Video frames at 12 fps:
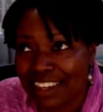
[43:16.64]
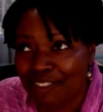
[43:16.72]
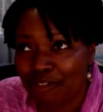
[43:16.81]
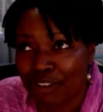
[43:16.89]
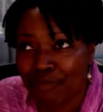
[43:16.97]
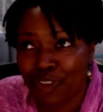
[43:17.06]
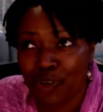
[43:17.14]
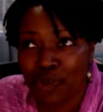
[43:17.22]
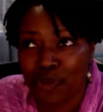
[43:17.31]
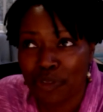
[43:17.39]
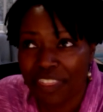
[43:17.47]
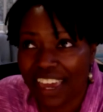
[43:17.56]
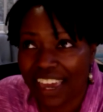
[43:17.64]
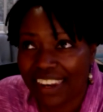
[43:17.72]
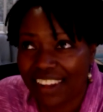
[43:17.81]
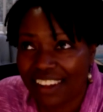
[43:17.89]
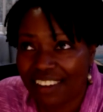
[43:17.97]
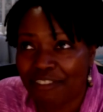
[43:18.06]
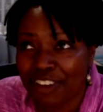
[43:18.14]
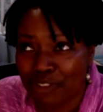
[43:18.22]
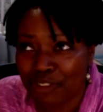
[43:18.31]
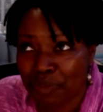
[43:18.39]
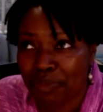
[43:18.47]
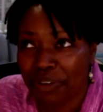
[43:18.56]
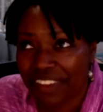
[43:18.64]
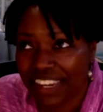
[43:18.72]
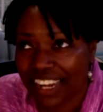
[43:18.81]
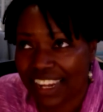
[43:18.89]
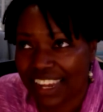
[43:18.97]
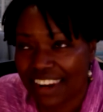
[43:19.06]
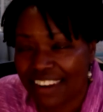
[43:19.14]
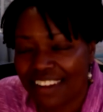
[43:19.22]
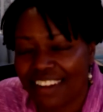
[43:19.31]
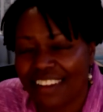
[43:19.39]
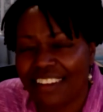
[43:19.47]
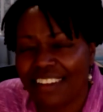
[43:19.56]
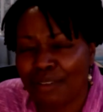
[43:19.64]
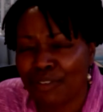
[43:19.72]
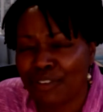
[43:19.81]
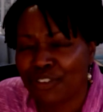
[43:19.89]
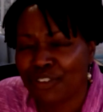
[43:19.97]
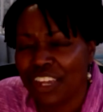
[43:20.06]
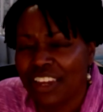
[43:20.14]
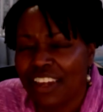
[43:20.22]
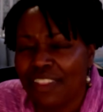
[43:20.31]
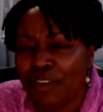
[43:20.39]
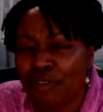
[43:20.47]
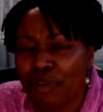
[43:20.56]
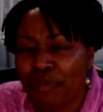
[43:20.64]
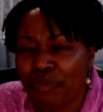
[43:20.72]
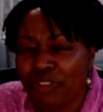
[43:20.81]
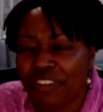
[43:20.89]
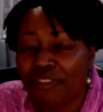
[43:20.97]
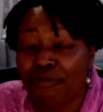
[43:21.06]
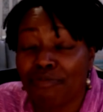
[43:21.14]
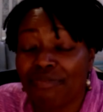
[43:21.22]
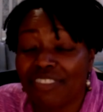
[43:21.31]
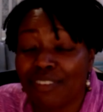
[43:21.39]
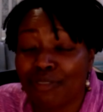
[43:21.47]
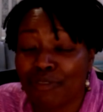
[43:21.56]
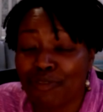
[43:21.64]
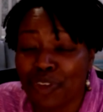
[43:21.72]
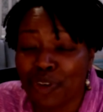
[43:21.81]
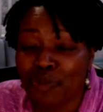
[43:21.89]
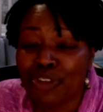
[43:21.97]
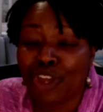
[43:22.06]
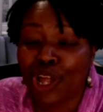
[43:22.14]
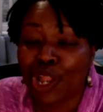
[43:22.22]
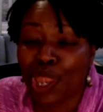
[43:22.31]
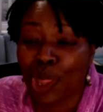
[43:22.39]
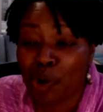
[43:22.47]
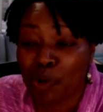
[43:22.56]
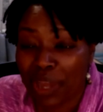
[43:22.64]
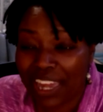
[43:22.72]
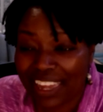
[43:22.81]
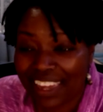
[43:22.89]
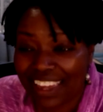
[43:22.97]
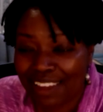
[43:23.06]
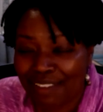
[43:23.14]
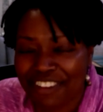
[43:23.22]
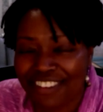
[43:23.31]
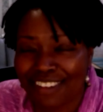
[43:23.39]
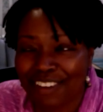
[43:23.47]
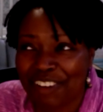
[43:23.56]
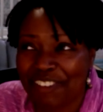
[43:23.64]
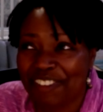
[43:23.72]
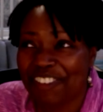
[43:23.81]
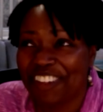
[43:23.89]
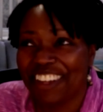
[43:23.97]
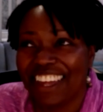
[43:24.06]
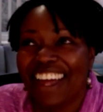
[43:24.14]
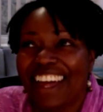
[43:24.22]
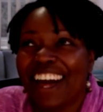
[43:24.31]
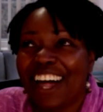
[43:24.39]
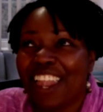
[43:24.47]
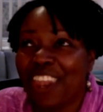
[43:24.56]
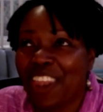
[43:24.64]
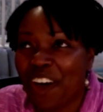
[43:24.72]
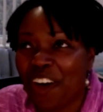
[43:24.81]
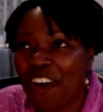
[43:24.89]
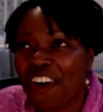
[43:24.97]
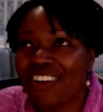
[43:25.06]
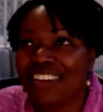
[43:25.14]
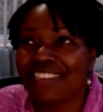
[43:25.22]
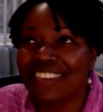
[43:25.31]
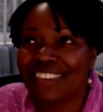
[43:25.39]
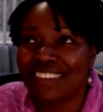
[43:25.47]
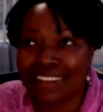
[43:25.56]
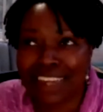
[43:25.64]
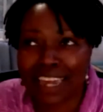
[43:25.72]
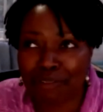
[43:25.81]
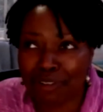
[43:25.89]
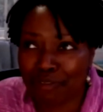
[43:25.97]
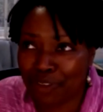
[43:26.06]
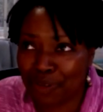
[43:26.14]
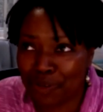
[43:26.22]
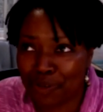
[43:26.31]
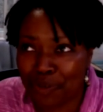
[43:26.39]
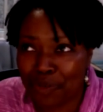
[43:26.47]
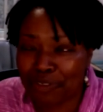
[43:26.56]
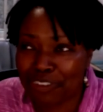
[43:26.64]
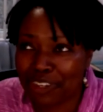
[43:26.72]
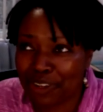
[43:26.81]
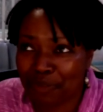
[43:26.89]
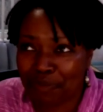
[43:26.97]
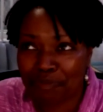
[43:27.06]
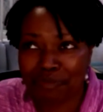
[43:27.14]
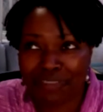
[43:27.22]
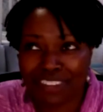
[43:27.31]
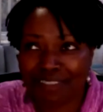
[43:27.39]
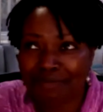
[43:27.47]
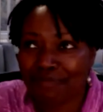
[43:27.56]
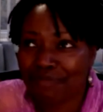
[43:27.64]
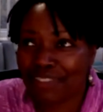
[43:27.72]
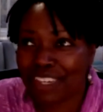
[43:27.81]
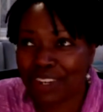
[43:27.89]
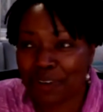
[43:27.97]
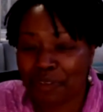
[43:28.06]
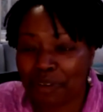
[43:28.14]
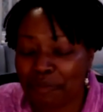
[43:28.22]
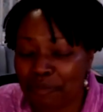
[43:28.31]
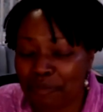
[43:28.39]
review that featured a book that I edited, and it was the the review was glowing. It was a long Sunday review, you know